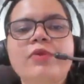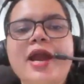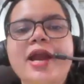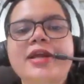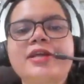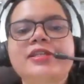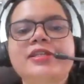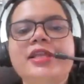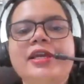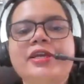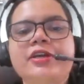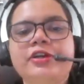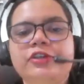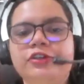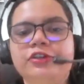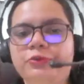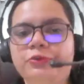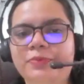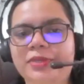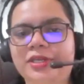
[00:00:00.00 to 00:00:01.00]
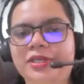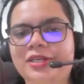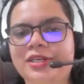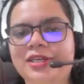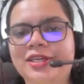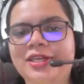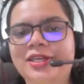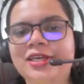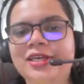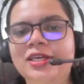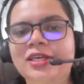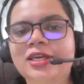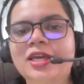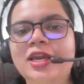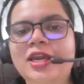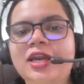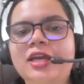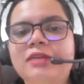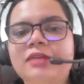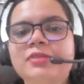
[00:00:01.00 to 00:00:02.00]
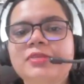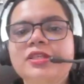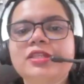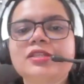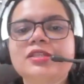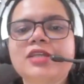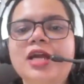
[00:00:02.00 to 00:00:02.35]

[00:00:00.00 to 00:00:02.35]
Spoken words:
acts like a human, and Mrs.